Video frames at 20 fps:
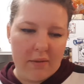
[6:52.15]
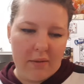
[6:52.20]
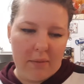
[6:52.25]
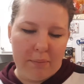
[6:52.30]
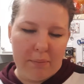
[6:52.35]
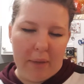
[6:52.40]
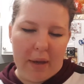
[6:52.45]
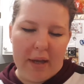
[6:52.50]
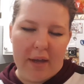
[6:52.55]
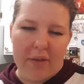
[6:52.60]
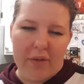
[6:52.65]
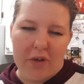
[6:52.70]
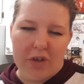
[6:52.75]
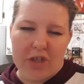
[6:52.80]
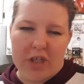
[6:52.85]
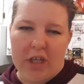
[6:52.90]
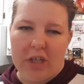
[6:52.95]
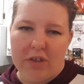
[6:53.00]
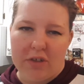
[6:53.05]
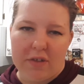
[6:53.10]
My other
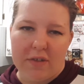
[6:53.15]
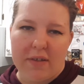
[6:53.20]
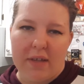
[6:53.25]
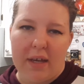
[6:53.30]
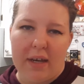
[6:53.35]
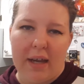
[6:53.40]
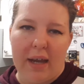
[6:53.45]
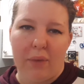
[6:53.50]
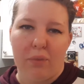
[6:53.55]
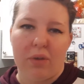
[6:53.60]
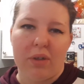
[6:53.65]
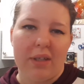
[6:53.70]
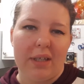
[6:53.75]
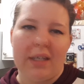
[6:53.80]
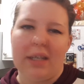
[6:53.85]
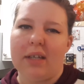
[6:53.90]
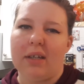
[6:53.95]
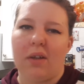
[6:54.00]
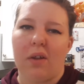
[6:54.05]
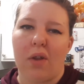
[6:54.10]
change is that I really
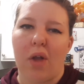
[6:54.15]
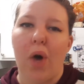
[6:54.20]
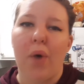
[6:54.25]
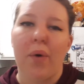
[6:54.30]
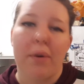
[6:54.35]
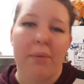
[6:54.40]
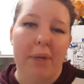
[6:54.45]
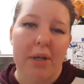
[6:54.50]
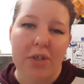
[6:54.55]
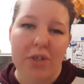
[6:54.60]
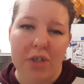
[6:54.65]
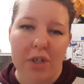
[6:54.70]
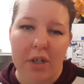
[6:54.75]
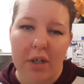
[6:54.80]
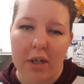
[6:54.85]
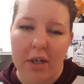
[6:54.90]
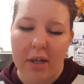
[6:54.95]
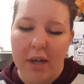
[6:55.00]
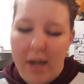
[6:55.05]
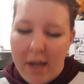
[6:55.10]
need to lower my
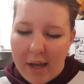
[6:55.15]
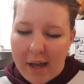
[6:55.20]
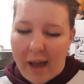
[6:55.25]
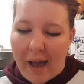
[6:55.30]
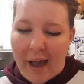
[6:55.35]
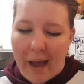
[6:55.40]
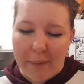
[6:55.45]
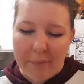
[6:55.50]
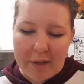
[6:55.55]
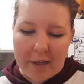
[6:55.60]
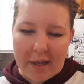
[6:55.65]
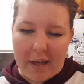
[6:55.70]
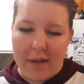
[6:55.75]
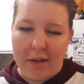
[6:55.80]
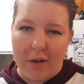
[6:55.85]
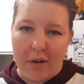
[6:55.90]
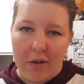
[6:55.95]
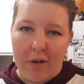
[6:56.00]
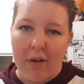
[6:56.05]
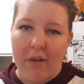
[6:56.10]
sugar. I'm the kind
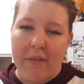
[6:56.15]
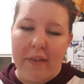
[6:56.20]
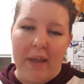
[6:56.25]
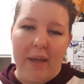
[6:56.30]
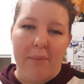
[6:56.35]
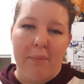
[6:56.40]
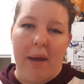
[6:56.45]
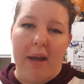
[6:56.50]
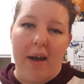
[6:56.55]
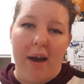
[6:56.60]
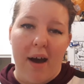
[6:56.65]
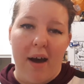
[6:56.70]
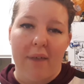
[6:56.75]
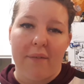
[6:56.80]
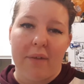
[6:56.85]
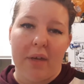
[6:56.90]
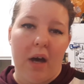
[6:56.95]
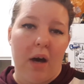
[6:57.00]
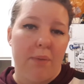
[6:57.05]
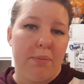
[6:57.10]
of girl that in my
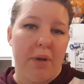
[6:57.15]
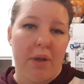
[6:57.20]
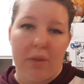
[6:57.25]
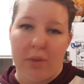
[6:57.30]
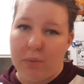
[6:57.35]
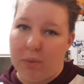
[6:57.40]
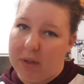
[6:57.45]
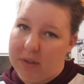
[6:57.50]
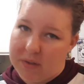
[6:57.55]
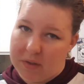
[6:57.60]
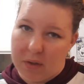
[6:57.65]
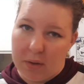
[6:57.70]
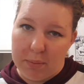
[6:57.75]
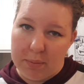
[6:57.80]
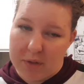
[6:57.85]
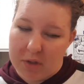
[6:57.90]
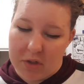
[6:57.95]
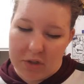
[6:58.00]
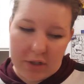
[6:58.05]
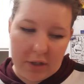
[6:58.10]
coffee I'll put 3
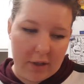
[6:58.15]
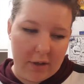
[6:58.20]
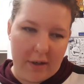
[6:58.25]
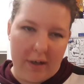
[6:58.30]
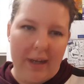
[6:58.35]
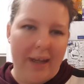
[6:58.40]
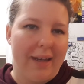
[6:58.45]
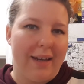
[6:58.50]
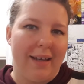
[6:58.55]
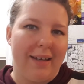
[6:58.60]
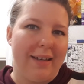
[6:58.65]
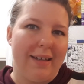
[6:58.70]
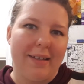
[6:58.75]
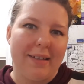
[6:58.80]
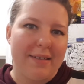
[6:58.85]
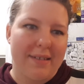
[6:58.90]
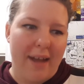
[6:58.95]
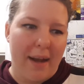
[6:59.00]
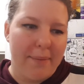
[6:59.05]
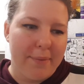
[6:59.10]
scoops of sugar, and I need to
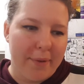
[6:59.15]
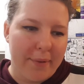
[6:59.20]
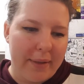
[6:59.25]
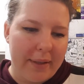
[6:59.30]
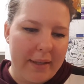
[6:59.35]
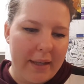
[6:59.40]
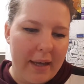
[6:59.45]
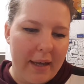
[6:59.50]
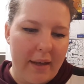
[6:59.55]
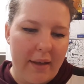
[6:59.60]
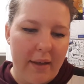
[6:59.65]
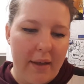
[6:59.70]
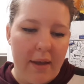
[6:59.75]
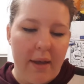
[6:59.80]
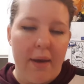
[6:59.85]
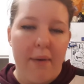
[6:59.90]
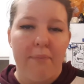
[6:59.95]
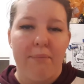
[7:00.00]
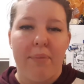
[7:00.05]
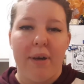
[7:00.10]
stop doing that.
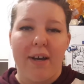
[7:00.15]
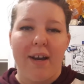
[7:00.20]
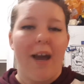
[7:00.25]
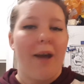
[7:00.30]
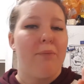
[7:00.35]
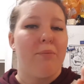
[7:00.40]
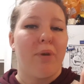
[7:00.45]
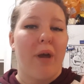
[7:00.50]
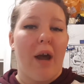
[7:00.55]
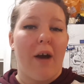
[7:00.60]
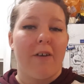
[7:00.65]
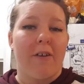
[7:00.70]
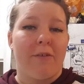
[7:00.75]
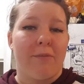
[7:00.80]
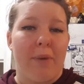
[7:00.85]
But I'm proud of